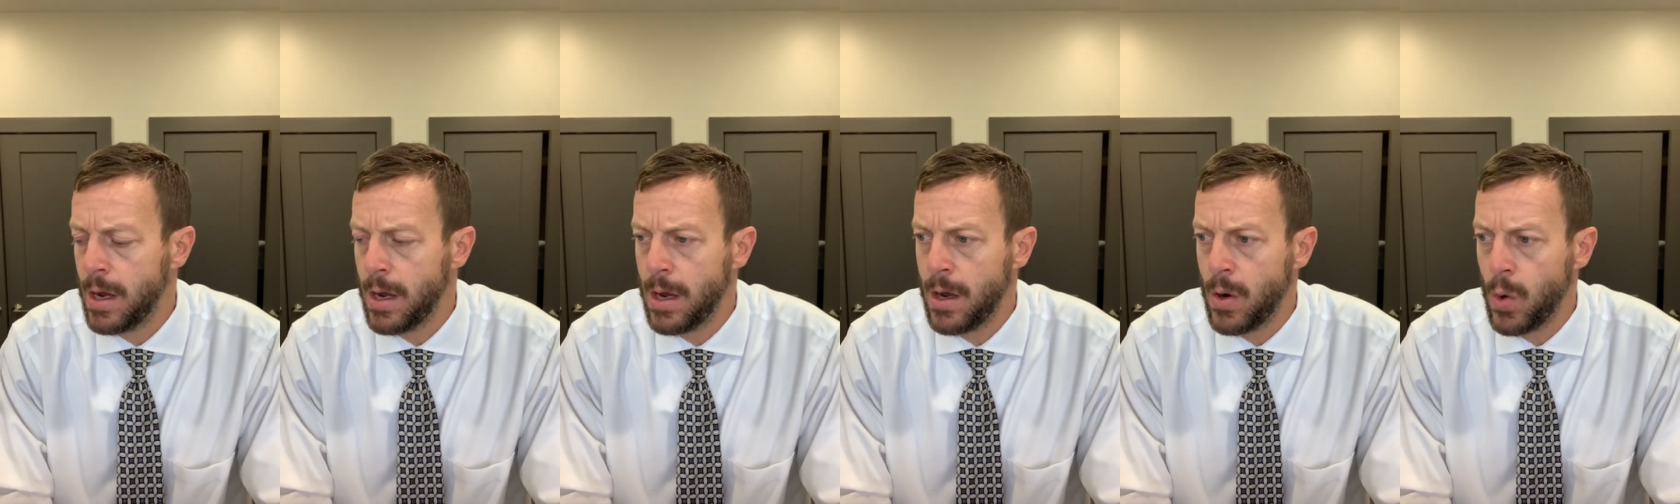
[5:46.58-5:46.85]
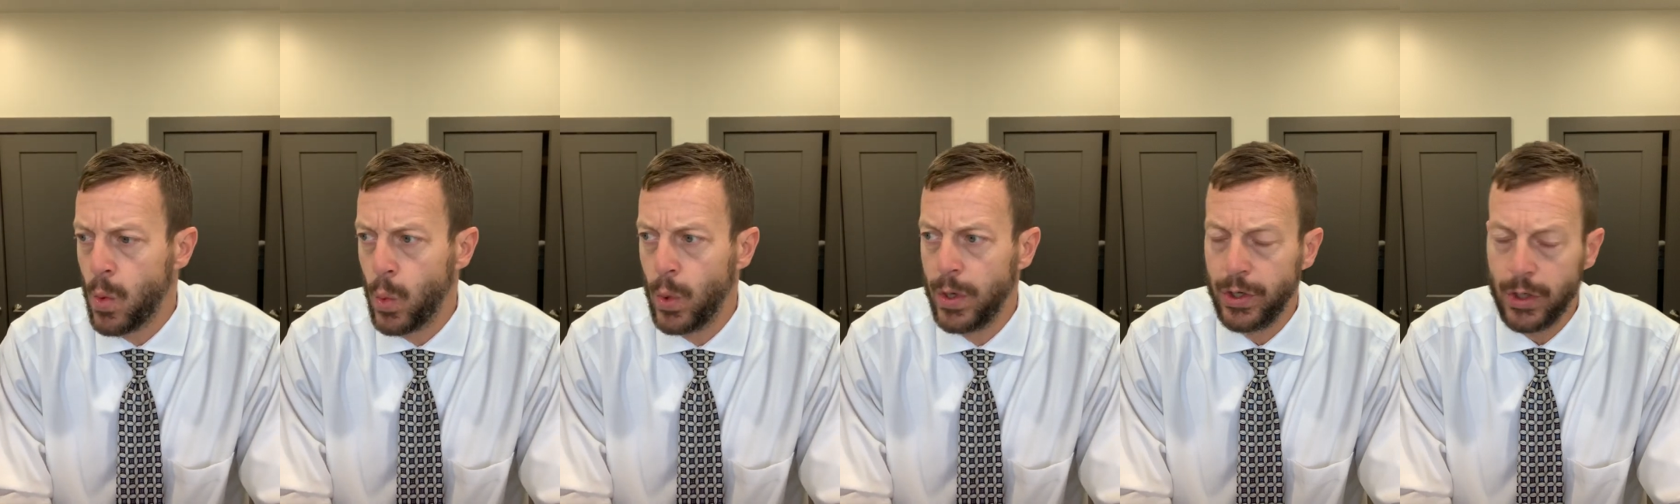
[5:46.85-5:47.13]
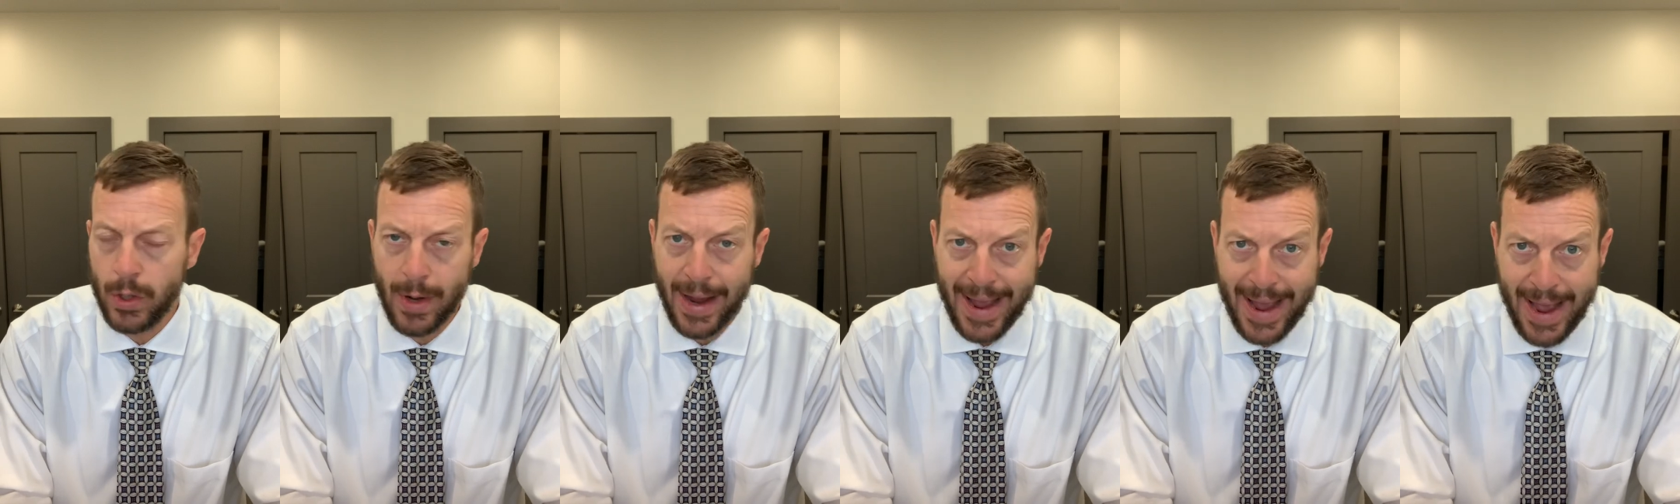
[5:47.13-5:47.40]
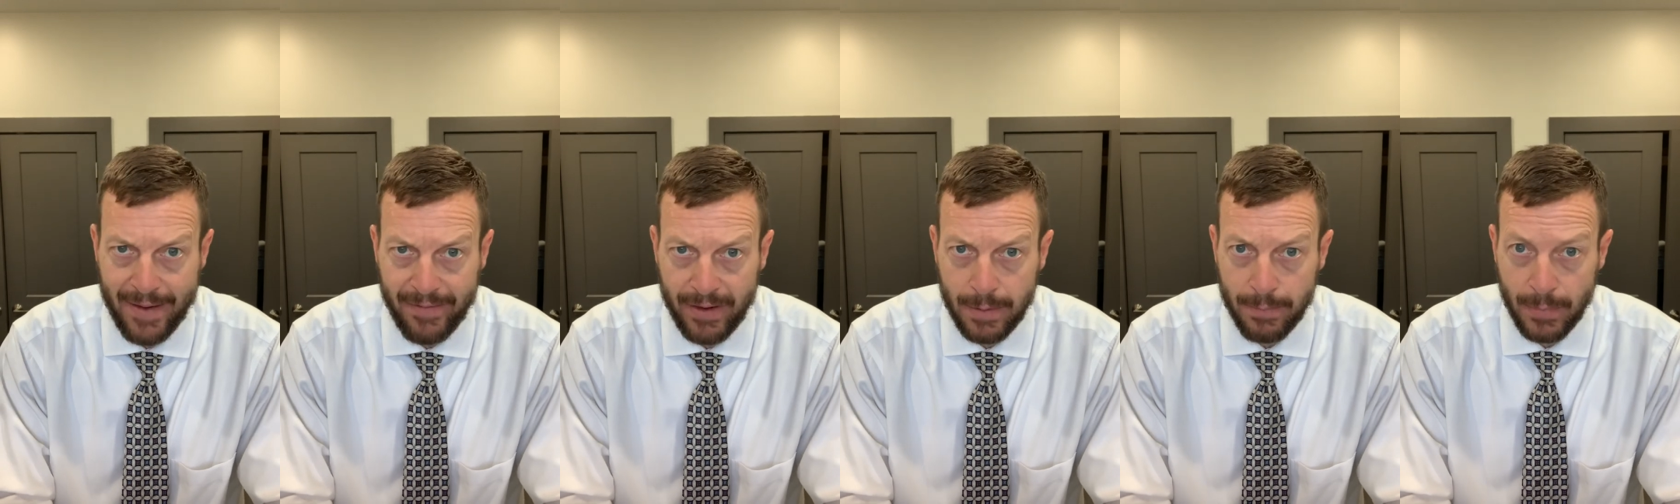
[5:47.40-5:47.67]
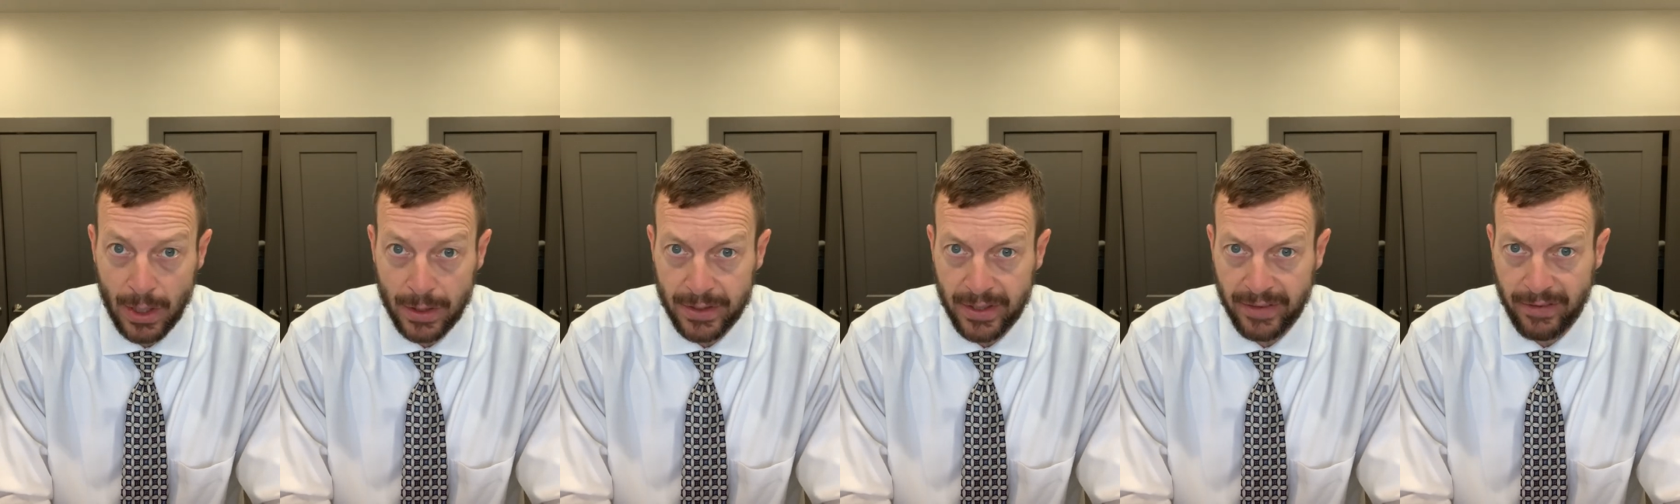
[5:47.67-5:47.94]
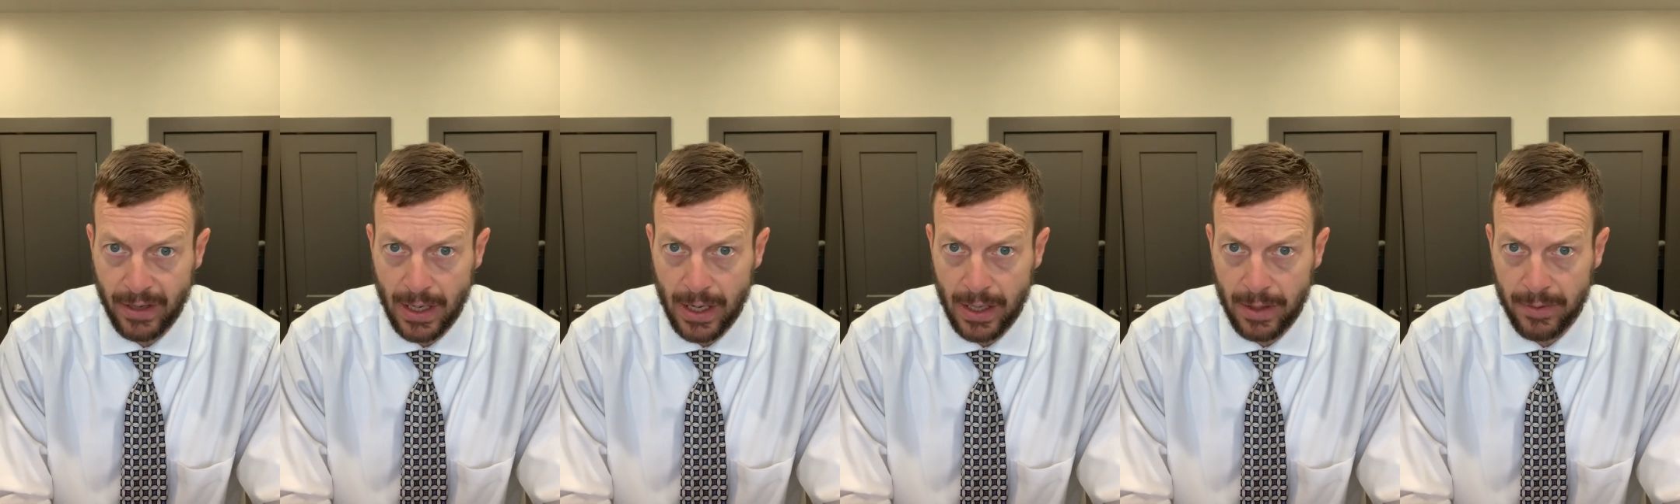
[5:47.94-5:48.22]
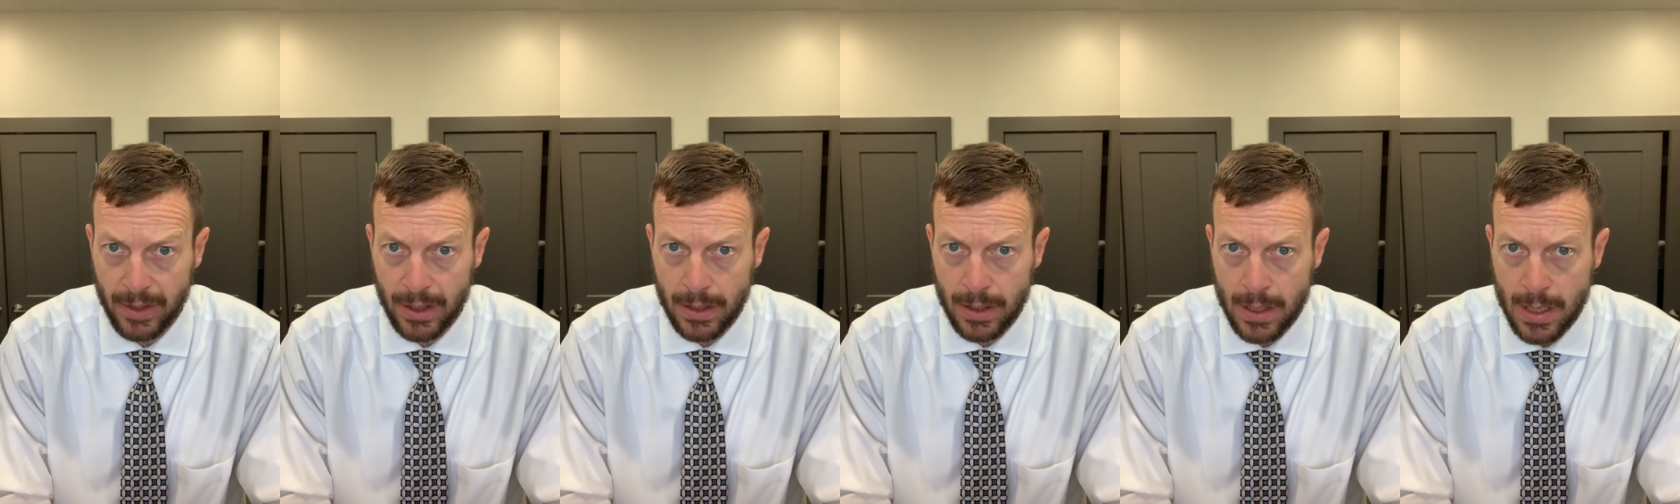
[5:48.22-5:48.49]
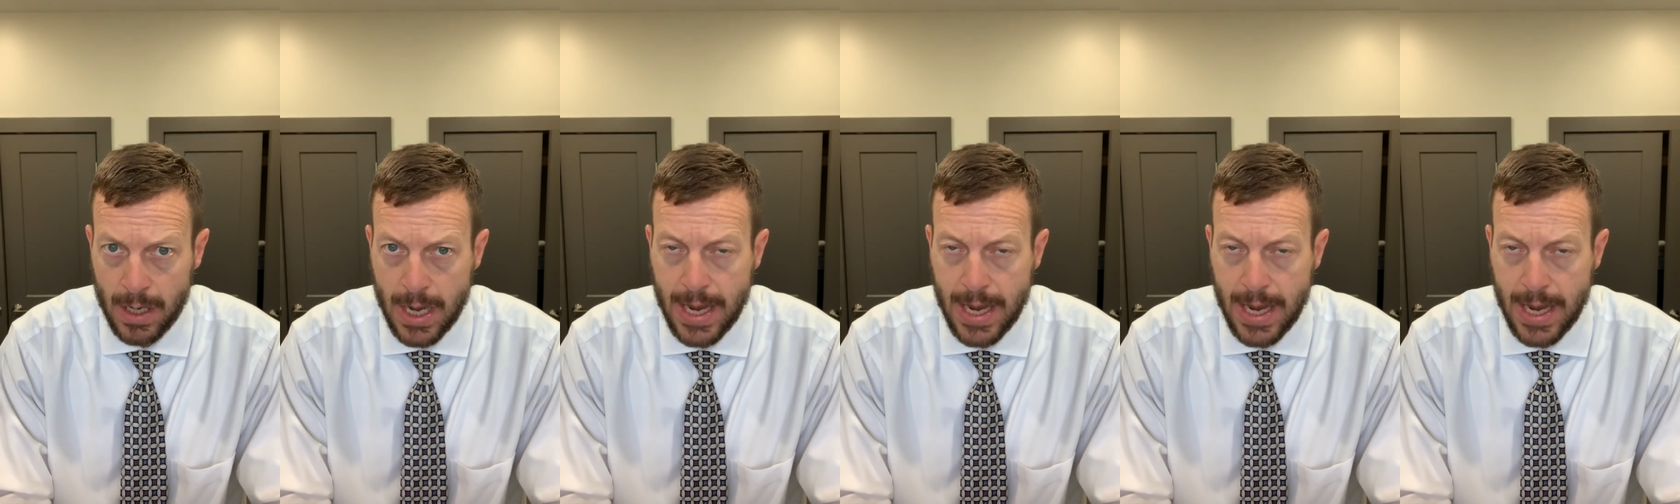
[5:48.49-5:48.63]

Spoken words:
when you have a multivitamin,